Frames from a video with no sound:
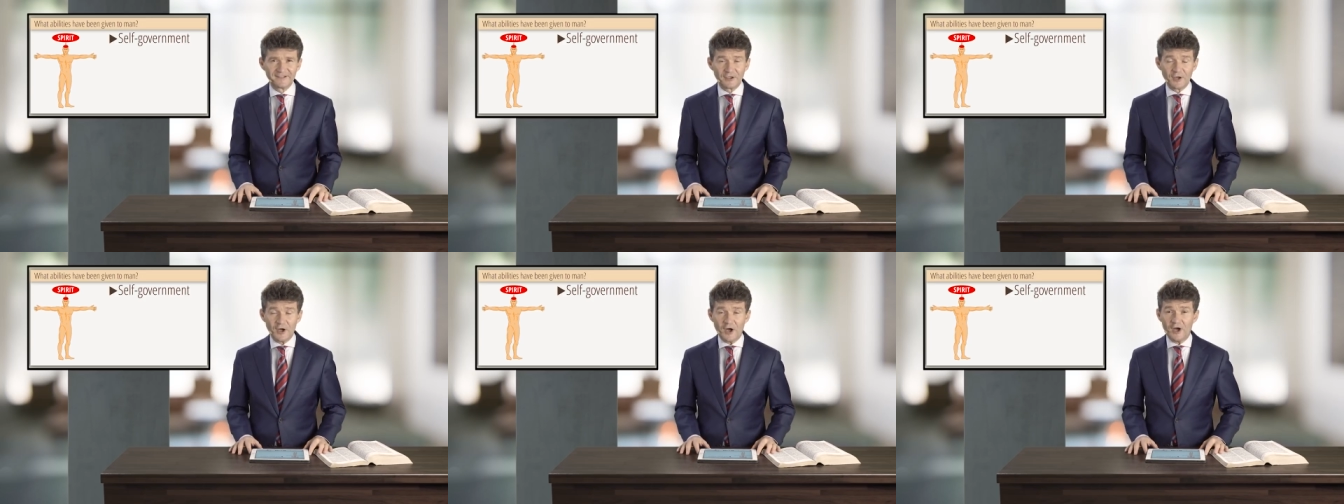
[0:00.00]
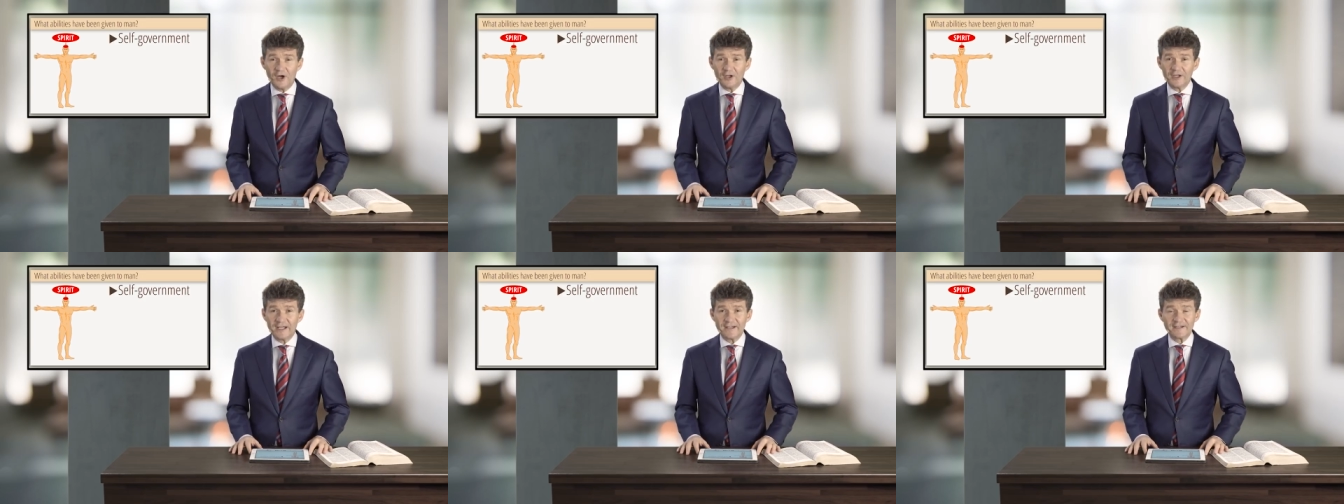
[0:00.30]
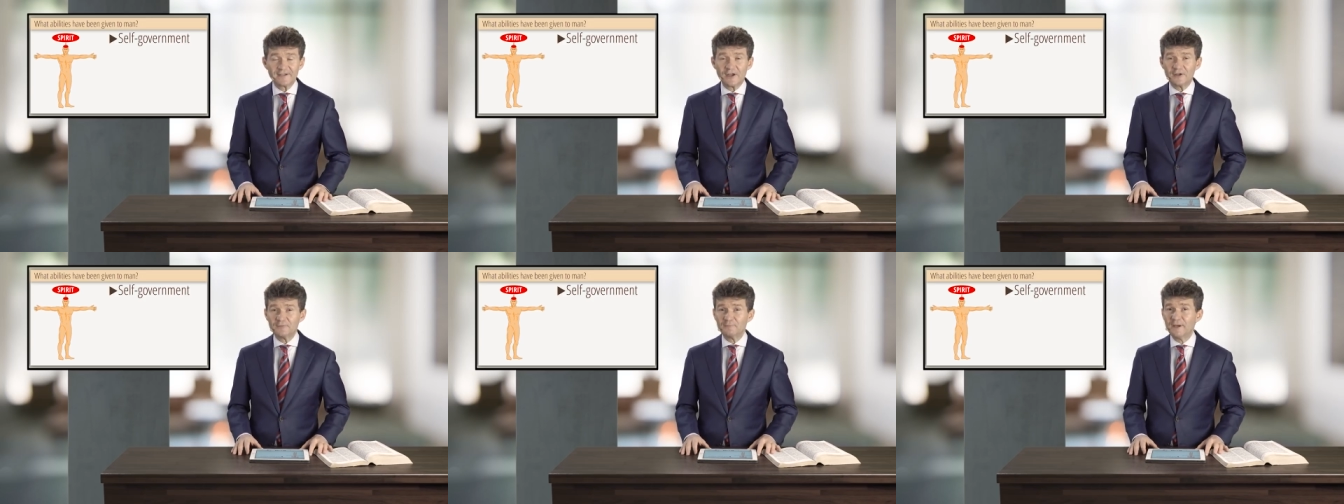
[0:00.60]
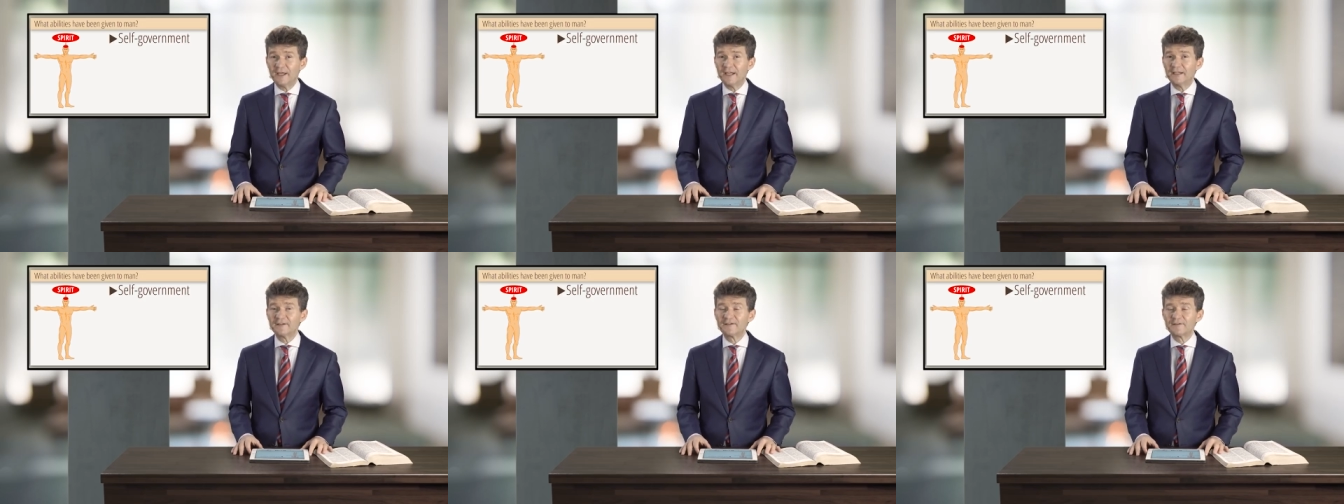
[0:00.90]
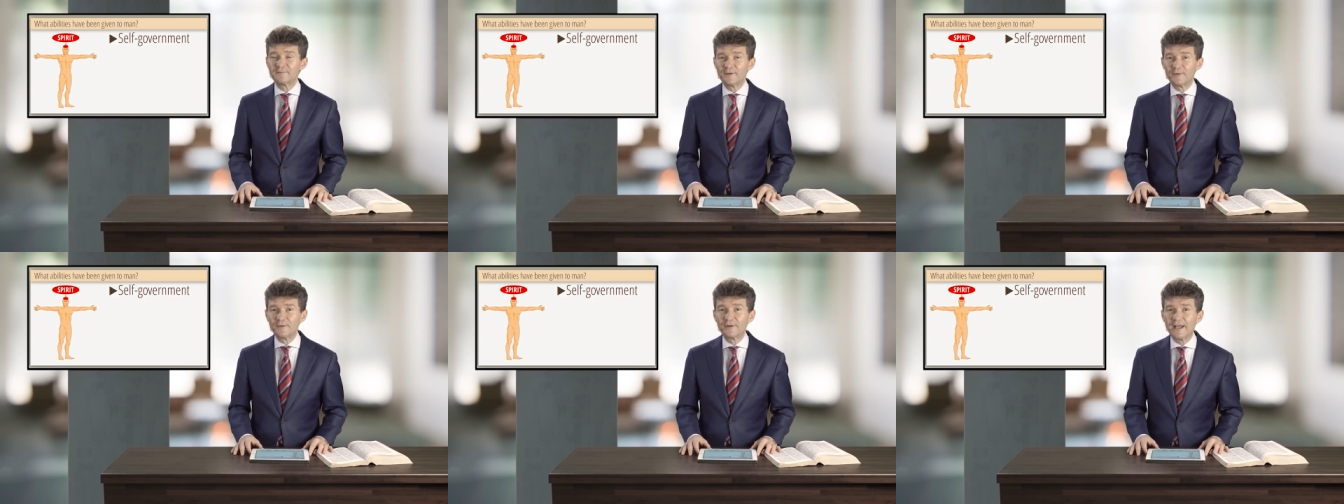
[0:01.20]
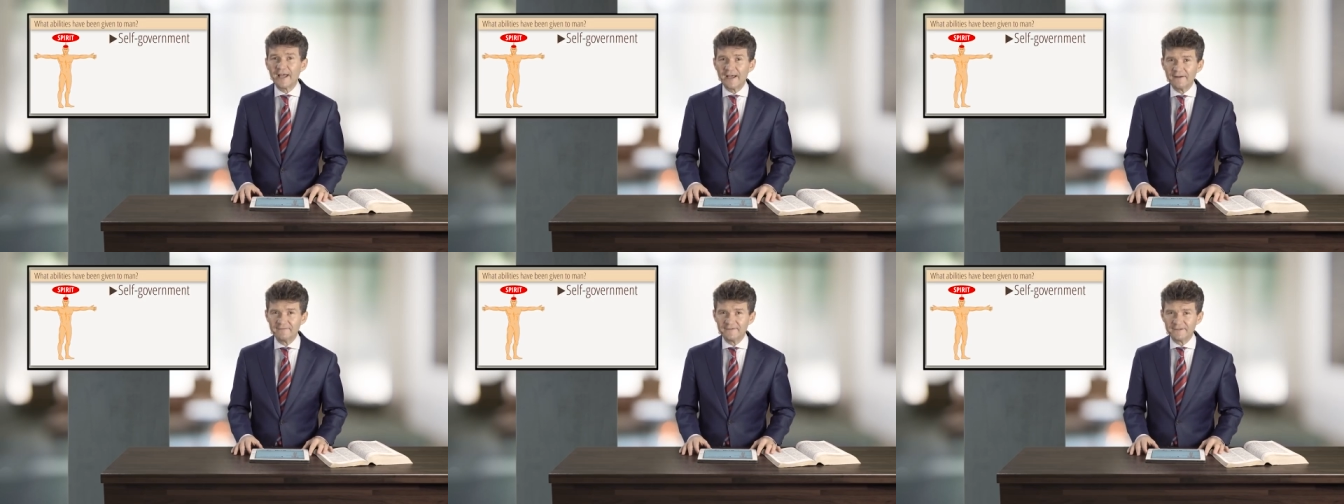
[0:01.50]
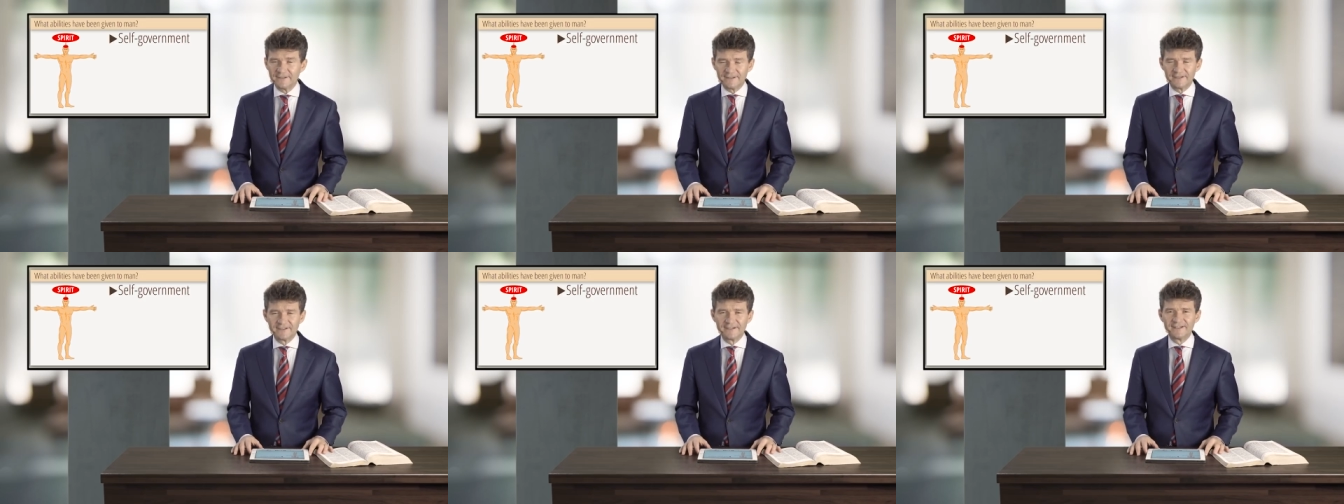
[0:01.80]
God has not made the spirit
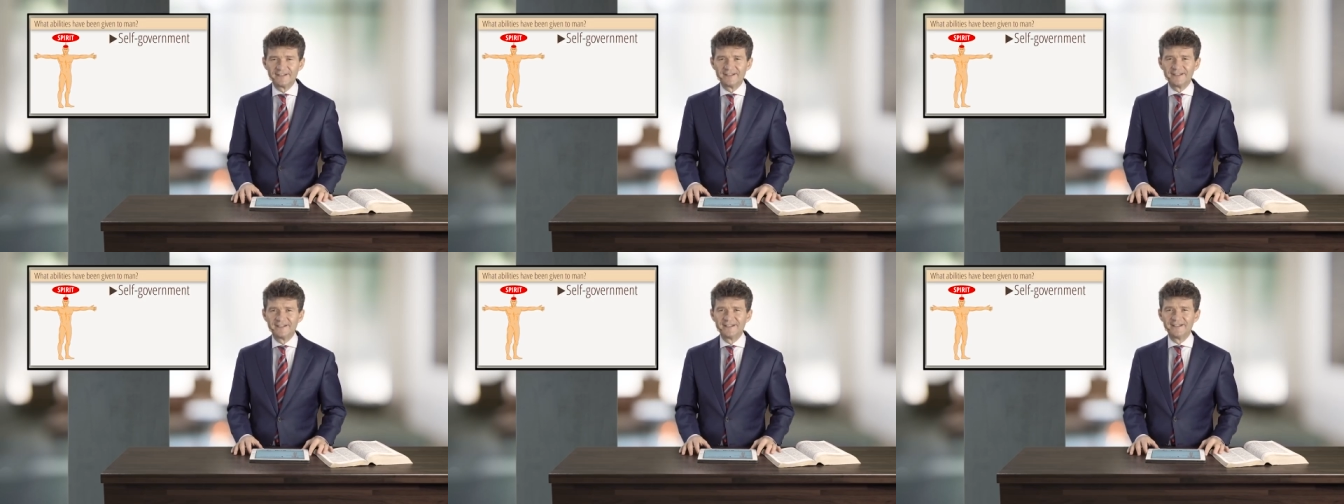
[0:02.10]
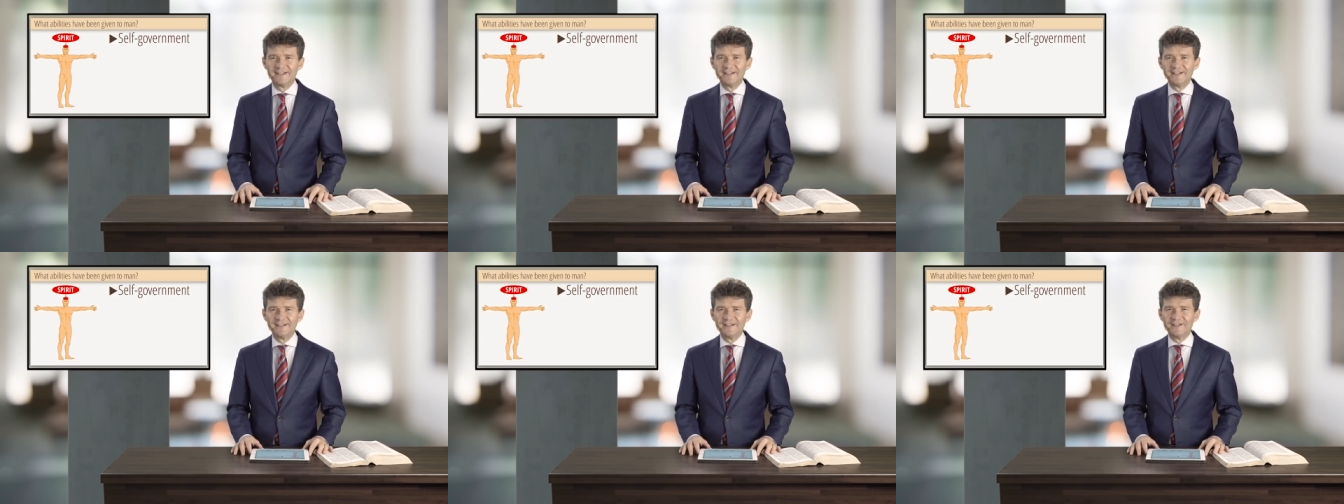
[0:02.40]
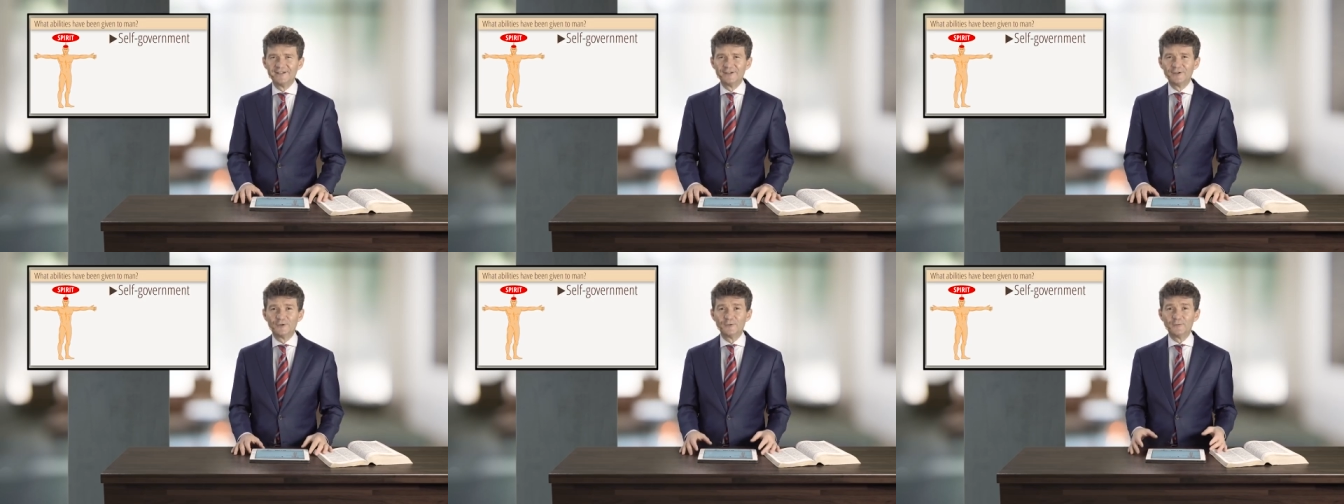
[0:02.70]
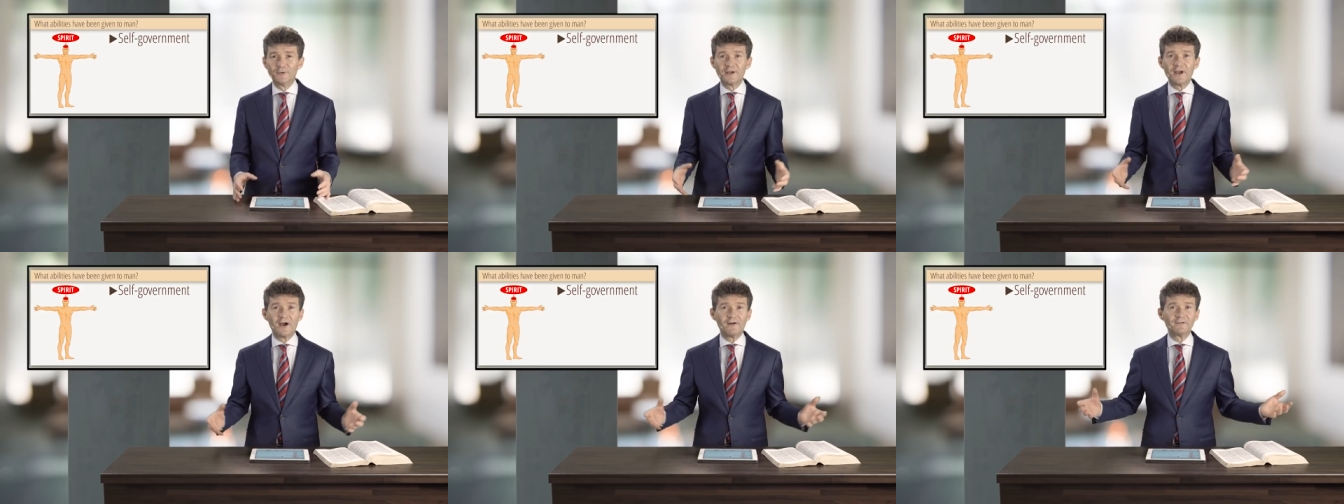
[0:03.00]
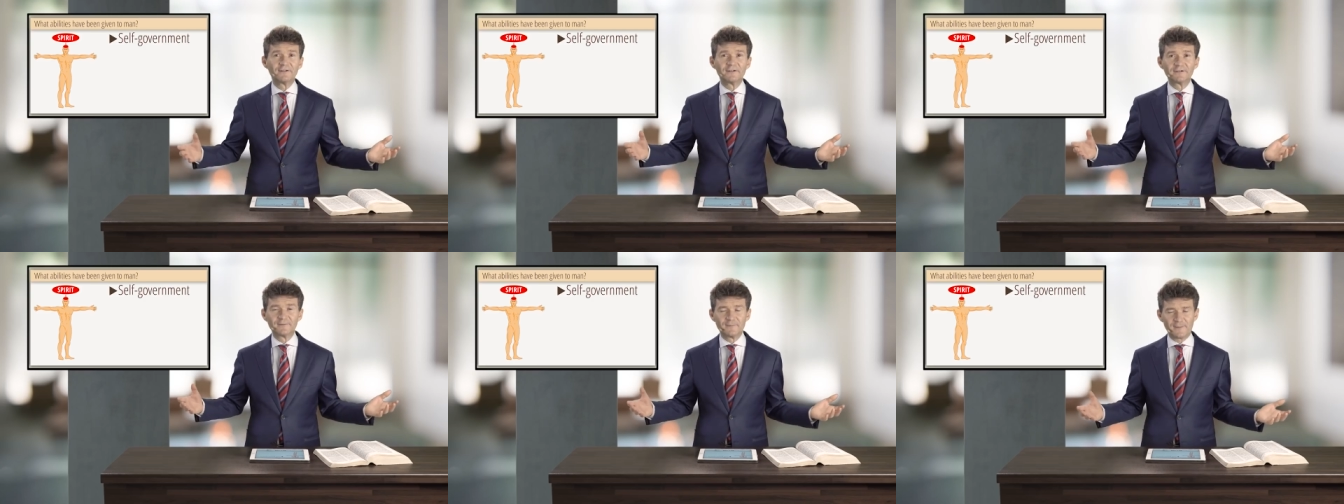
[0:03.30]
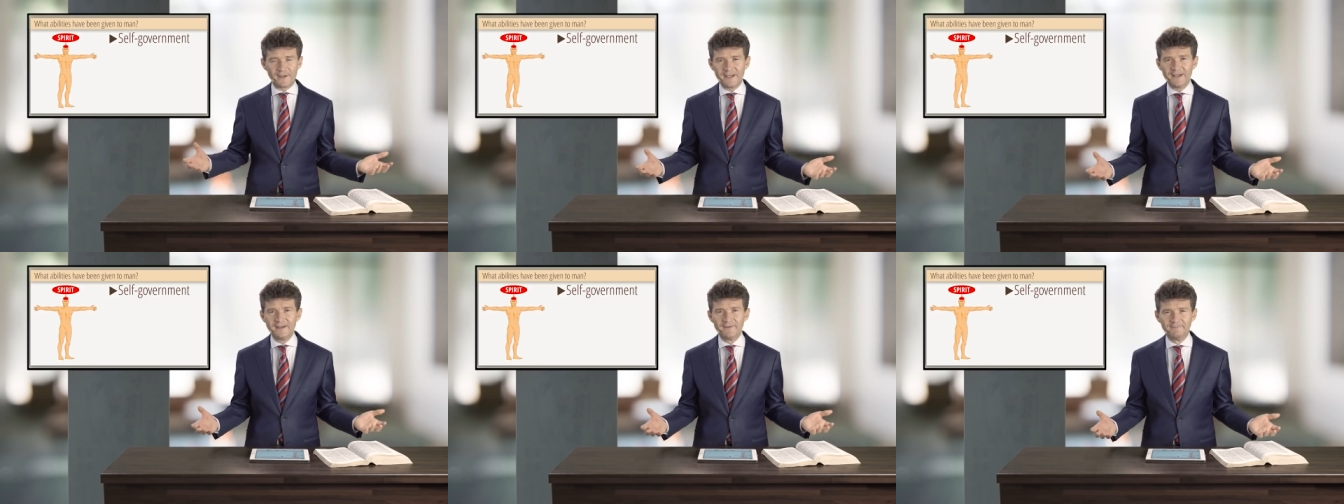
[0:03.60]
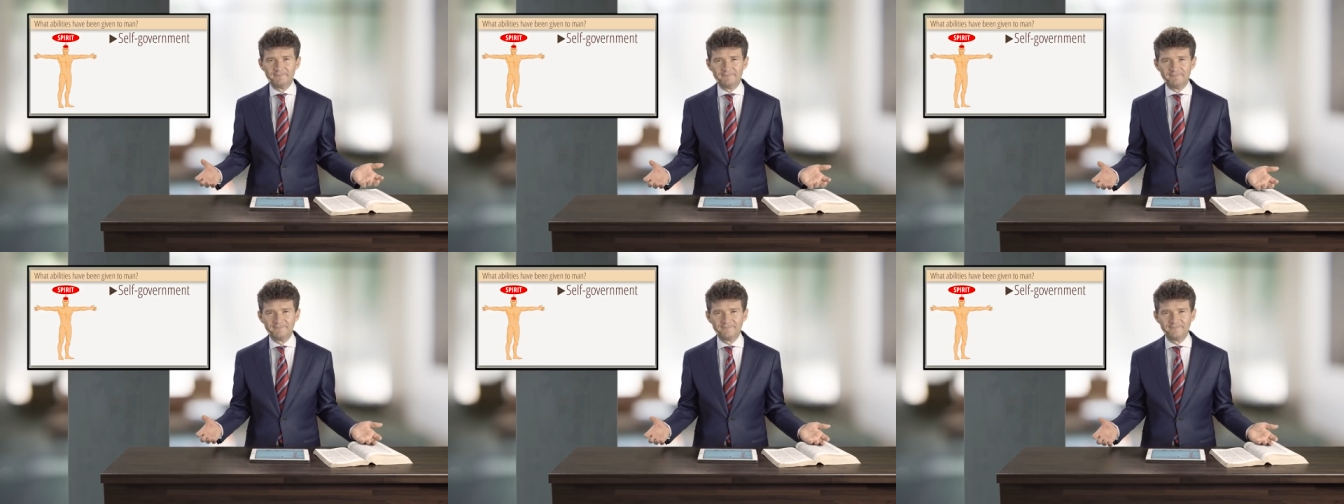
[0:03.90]
ever to be governed by
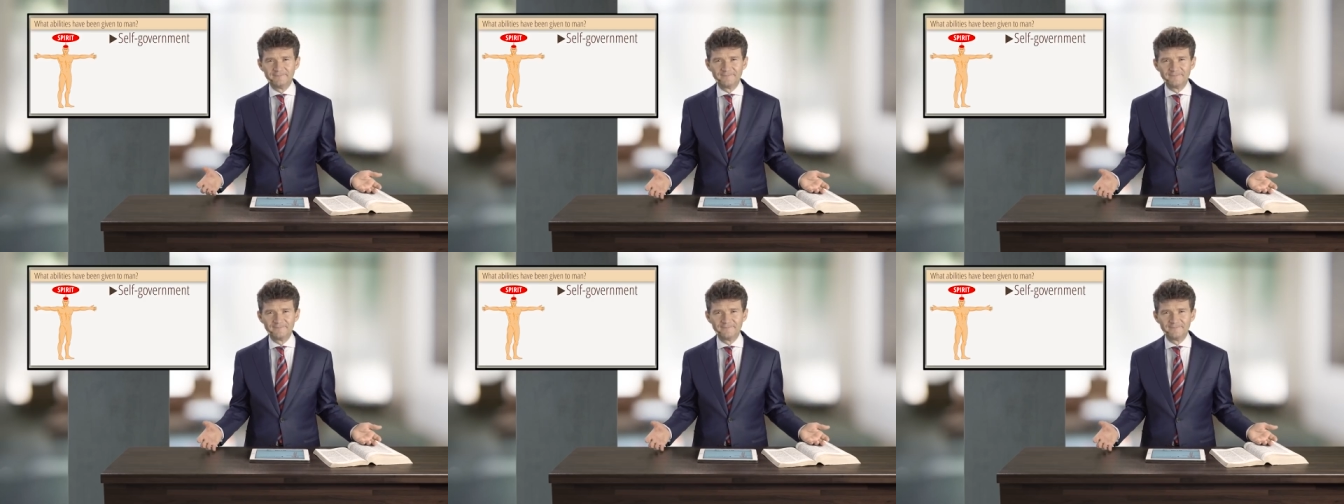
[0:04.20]
him.